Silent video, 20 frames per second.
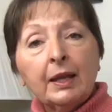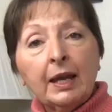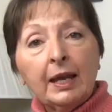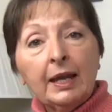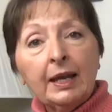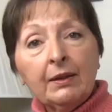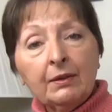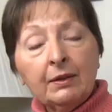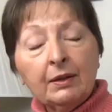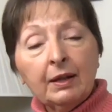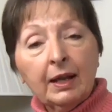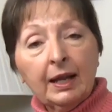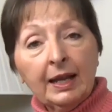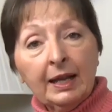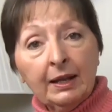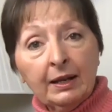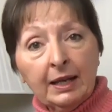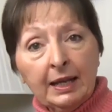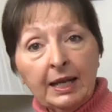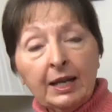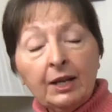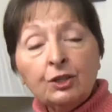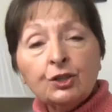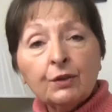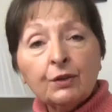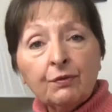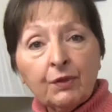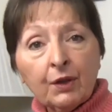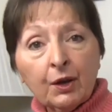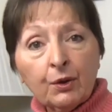in each
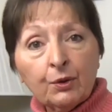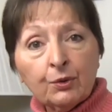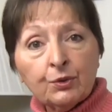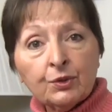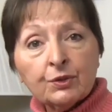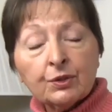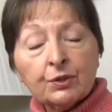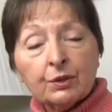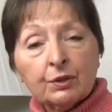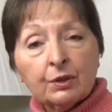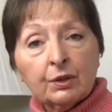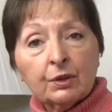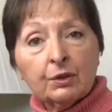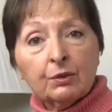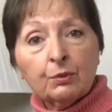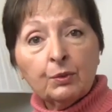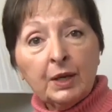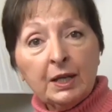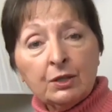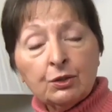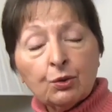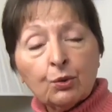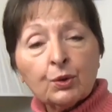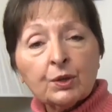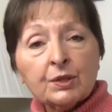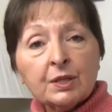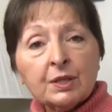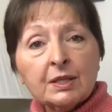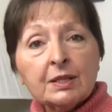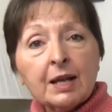of those
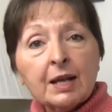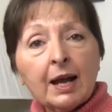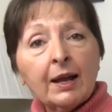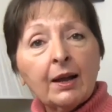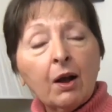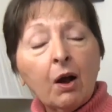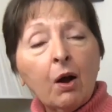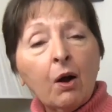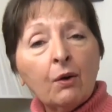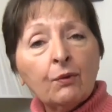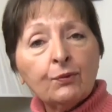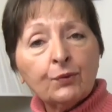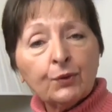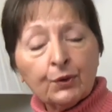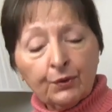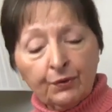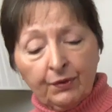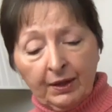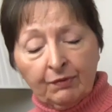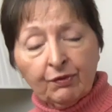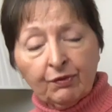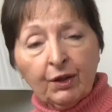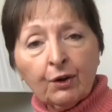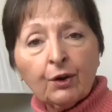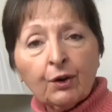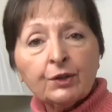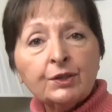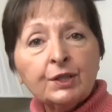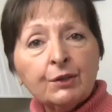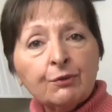resources, I offer that there
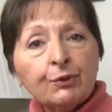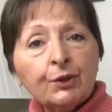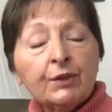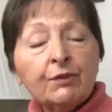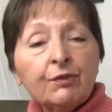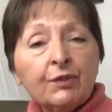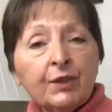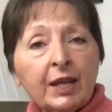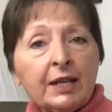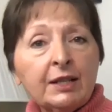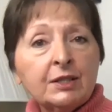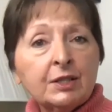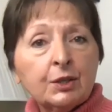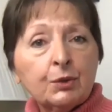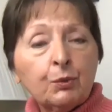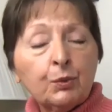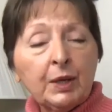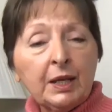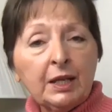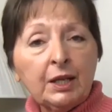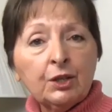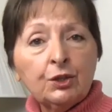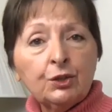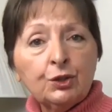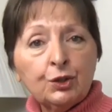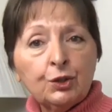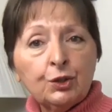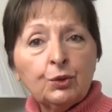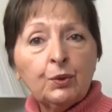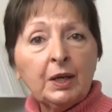are different things that we can
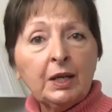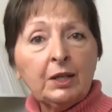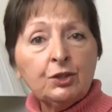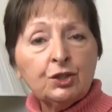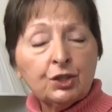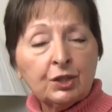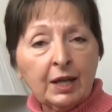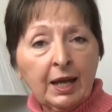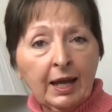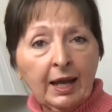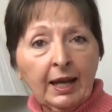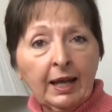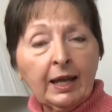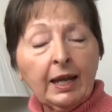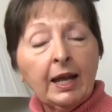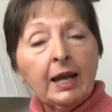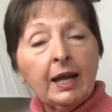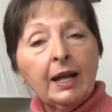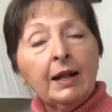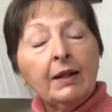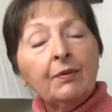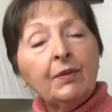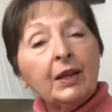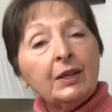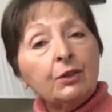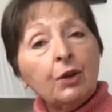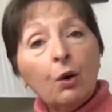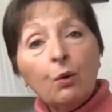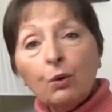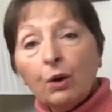do each day that
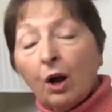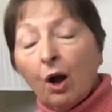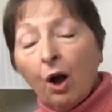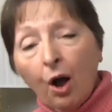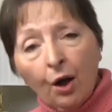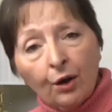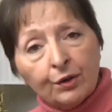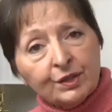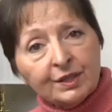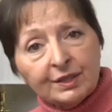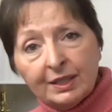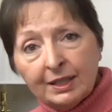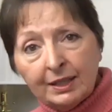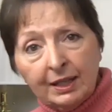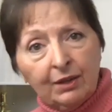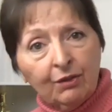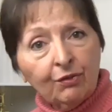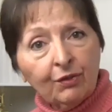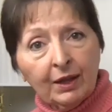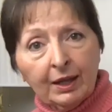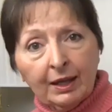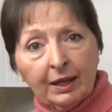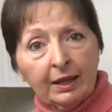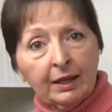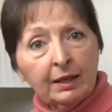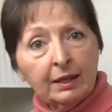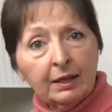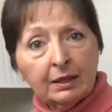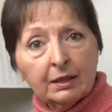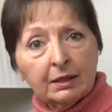don't cost
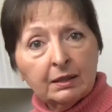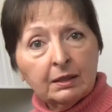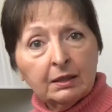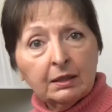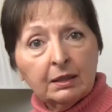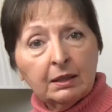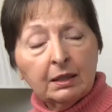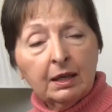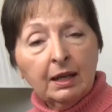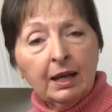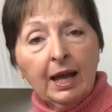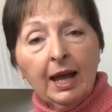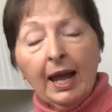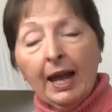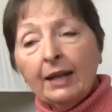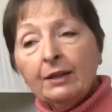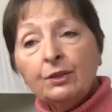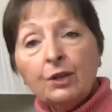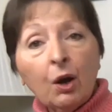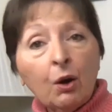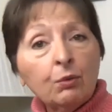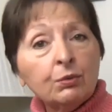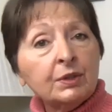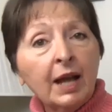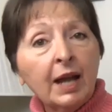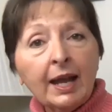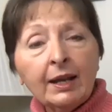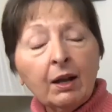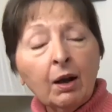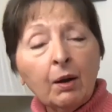anything and don't
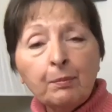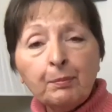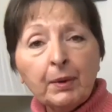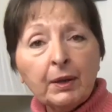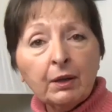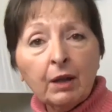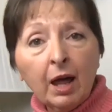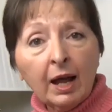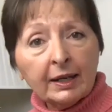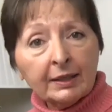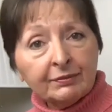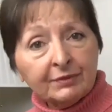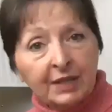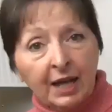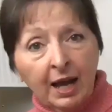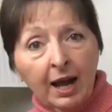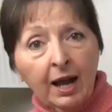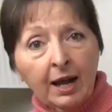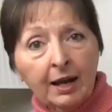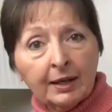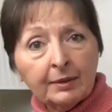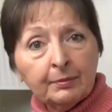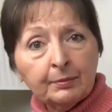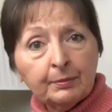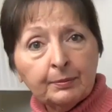take up a lot of time